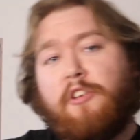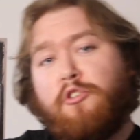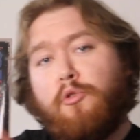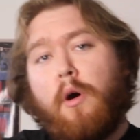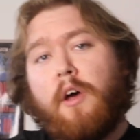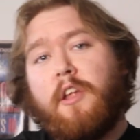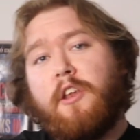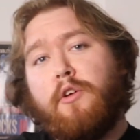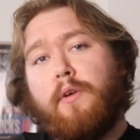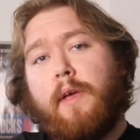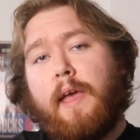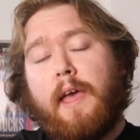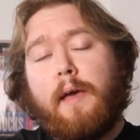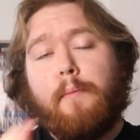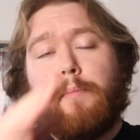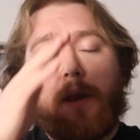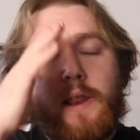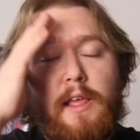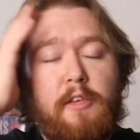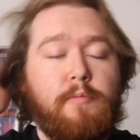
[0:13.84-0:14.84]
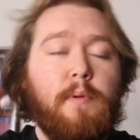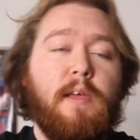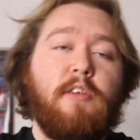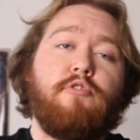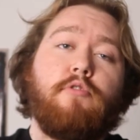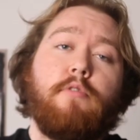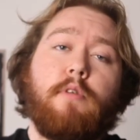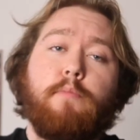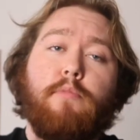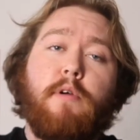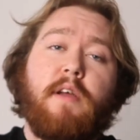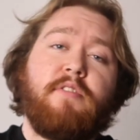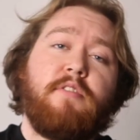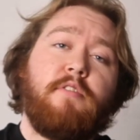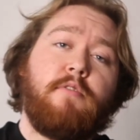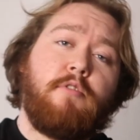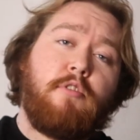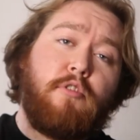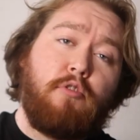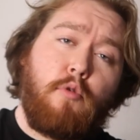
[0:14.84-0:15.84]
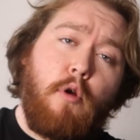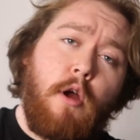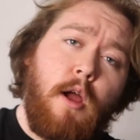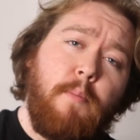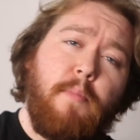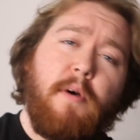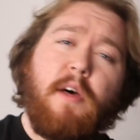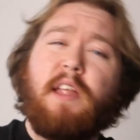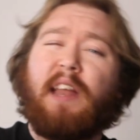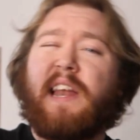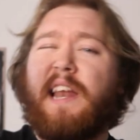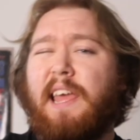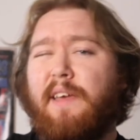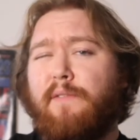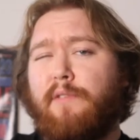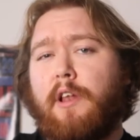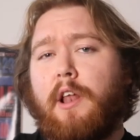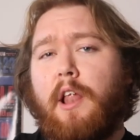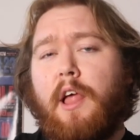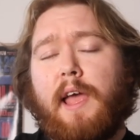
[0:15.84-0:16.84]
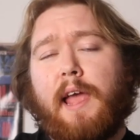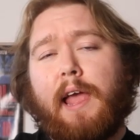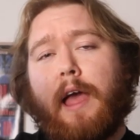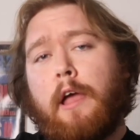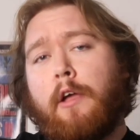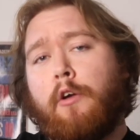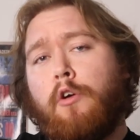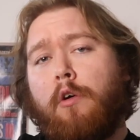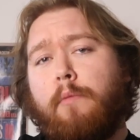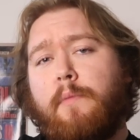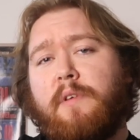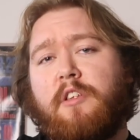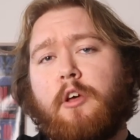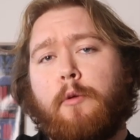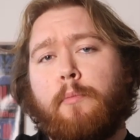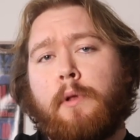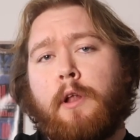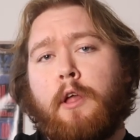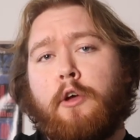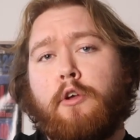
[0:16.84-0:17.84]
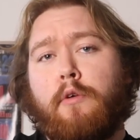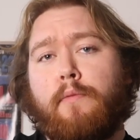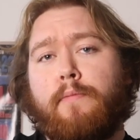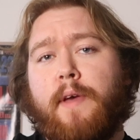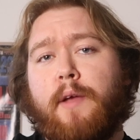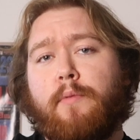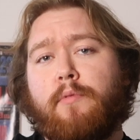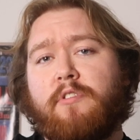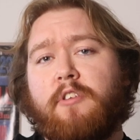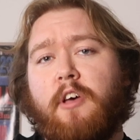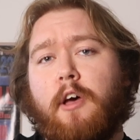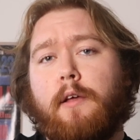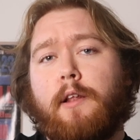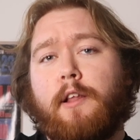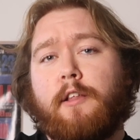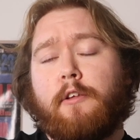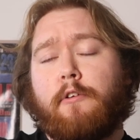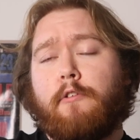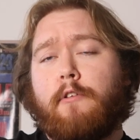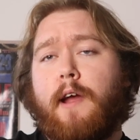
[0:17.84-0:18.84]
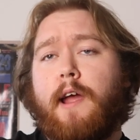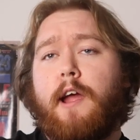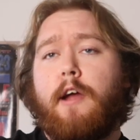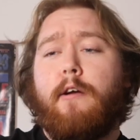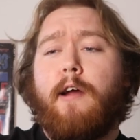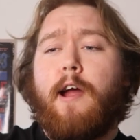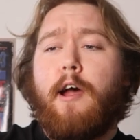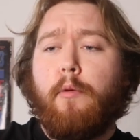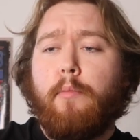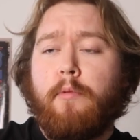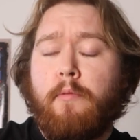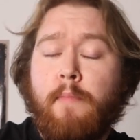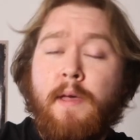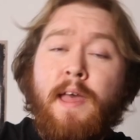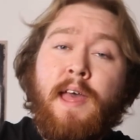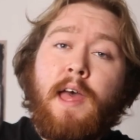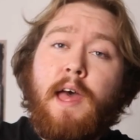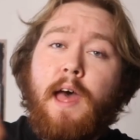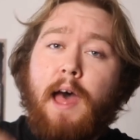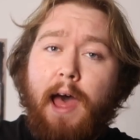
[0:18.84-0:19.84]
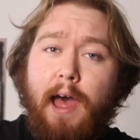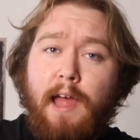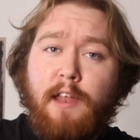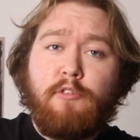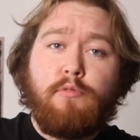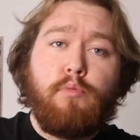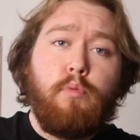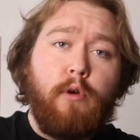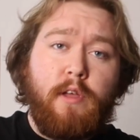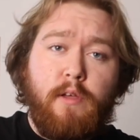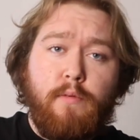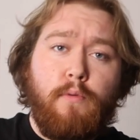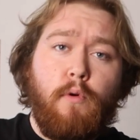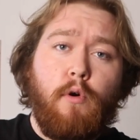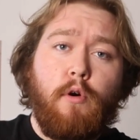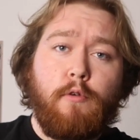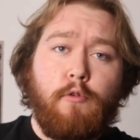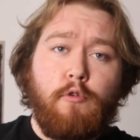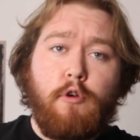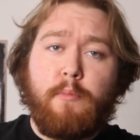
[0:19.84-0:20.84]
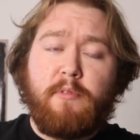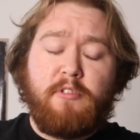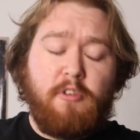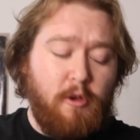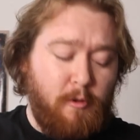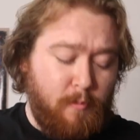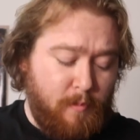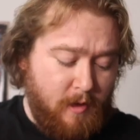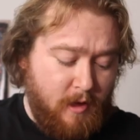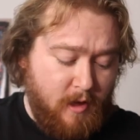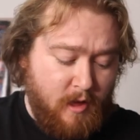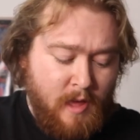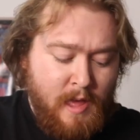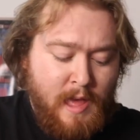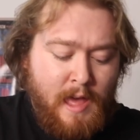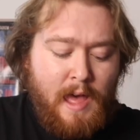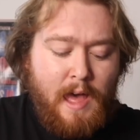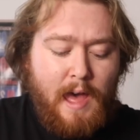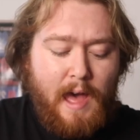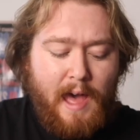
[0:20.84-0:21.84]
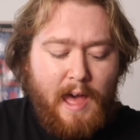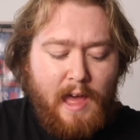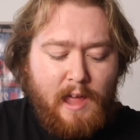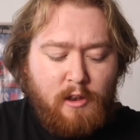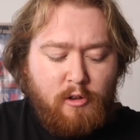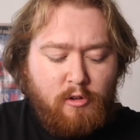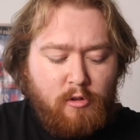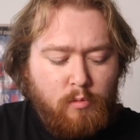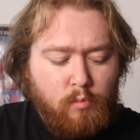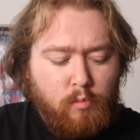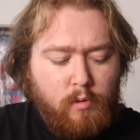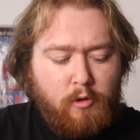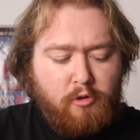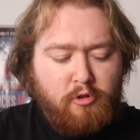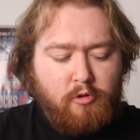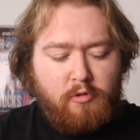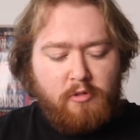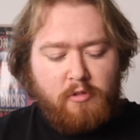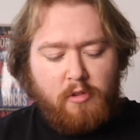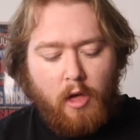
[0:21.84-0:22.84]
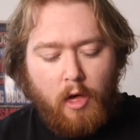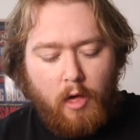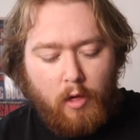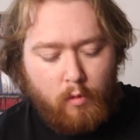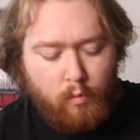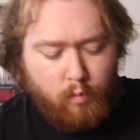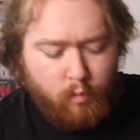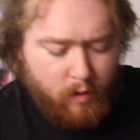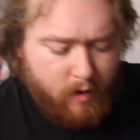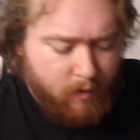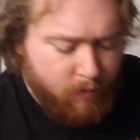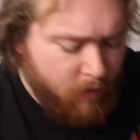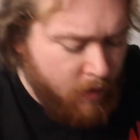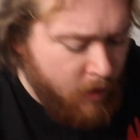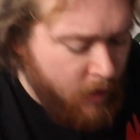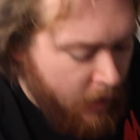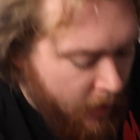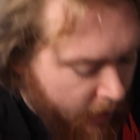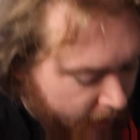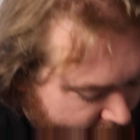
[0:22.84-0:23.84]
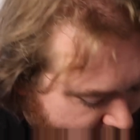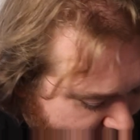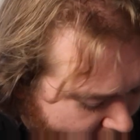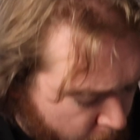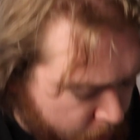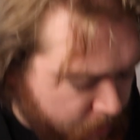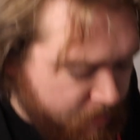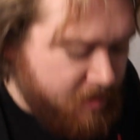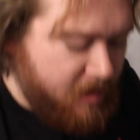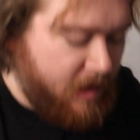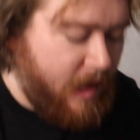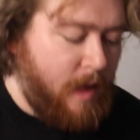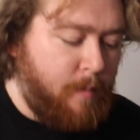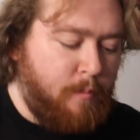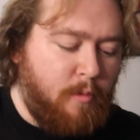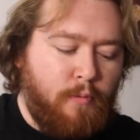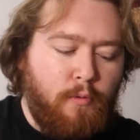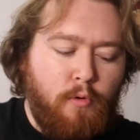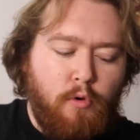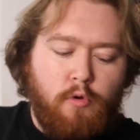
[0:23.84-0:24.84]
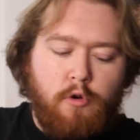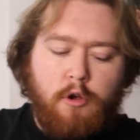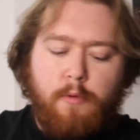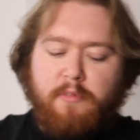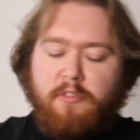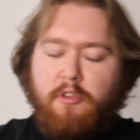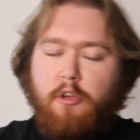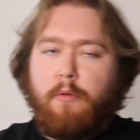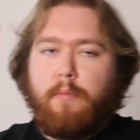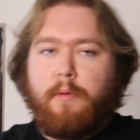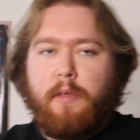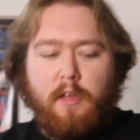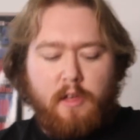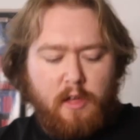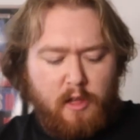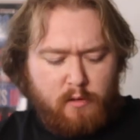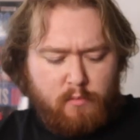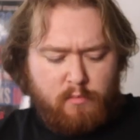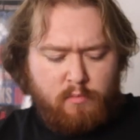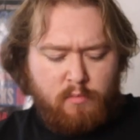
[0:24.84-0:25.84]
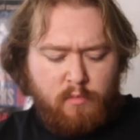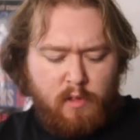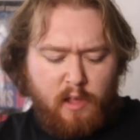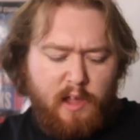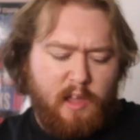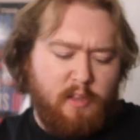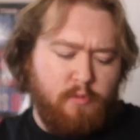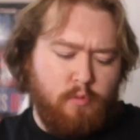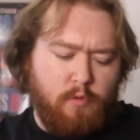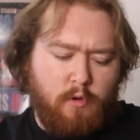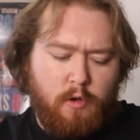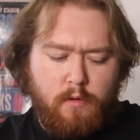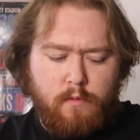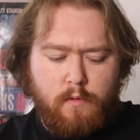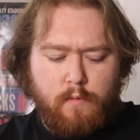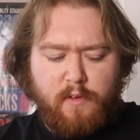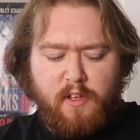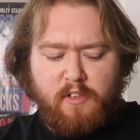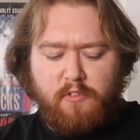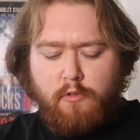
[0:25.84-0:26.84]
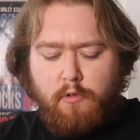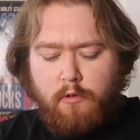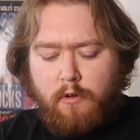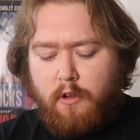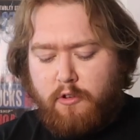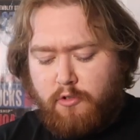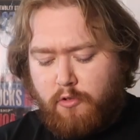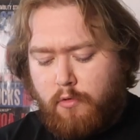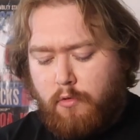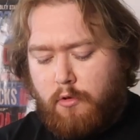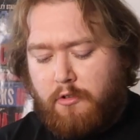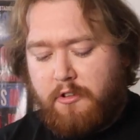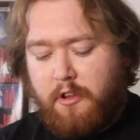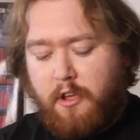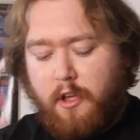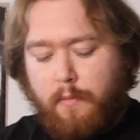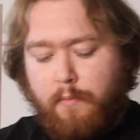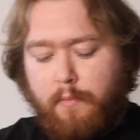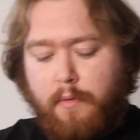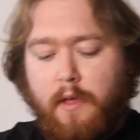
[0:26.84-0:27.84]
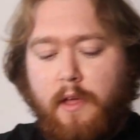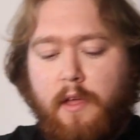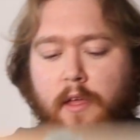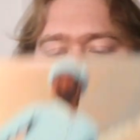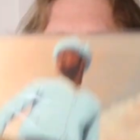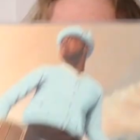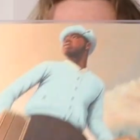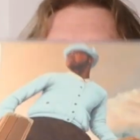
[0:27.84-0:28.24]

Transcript: If you are new here, please make sure to press the subscribe button, leave a like, and comment down below your favourite Tyler the Creator album and what you thought of Chromokopia. And we shall start off with the album that came before Chromokopia, and I guess we'll go in reverse chronological order, but